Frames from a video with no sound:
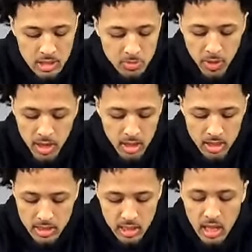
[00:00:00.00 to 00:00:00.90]
He's
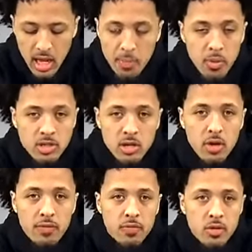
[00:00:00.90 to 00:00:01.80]
took a lot of pressure
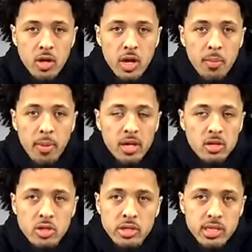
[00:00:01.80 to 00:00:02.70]
off, you know, everybody
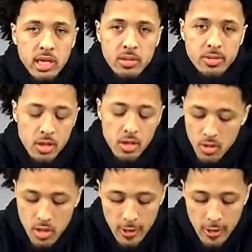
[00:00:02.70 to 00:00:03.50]
else on the team. So,